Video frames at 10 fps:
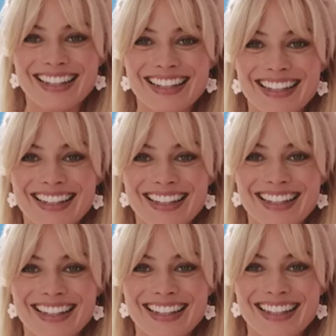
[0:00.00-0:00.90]

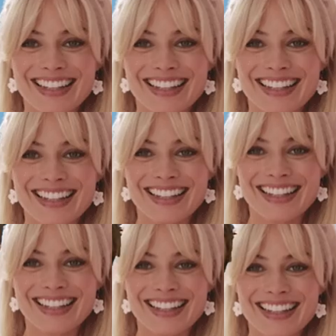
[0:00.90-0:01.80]

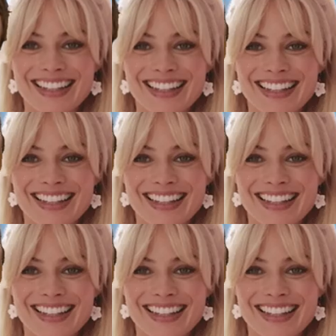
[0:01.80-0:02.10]
No words are spoken by the person on screen.